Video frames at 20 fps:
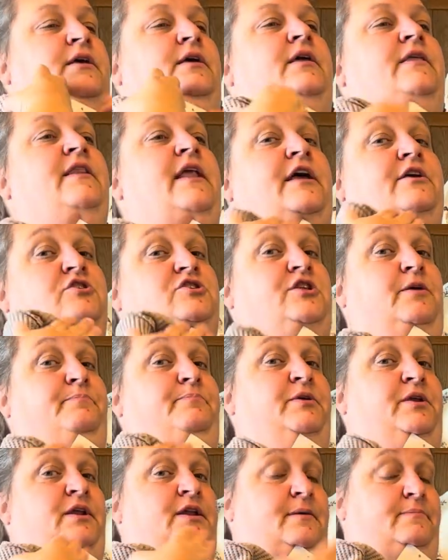And I usually
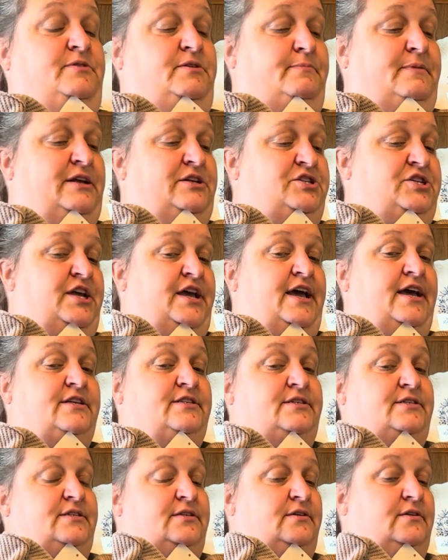put it up to my
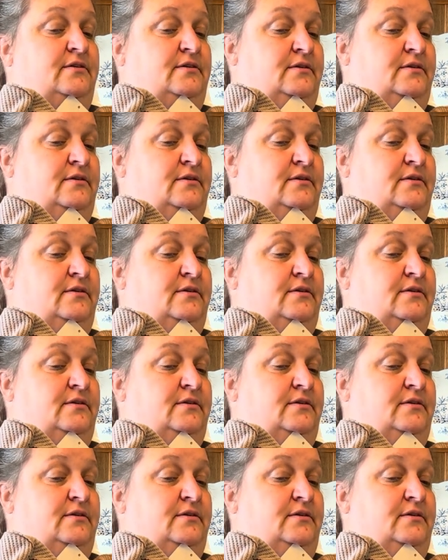chest,